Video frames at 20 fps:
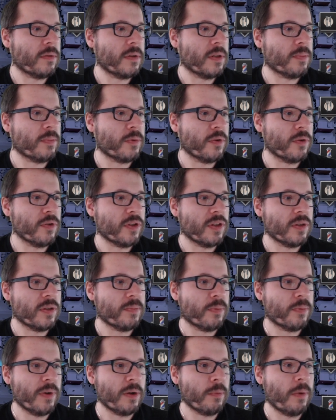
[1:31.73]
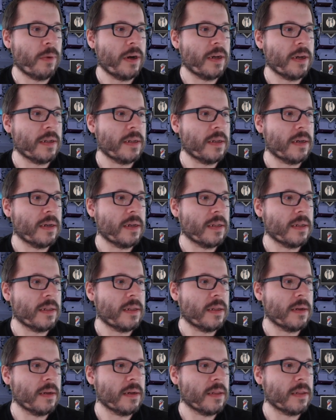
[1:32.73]
It produces brick wine at
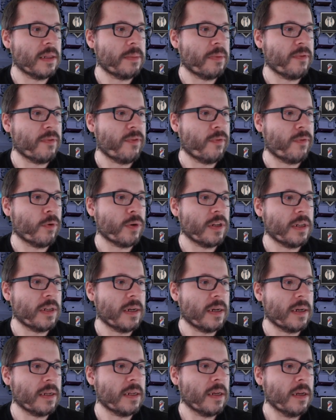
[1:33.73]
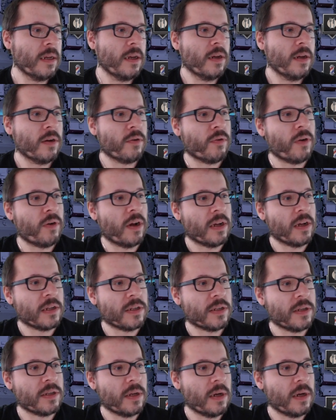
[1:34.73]
the clip of 49
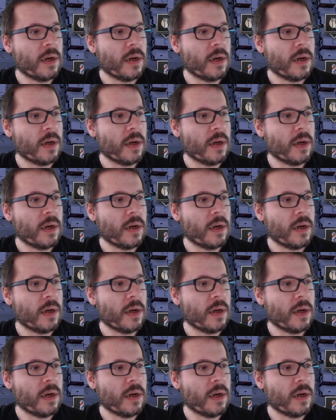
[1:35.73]
crocks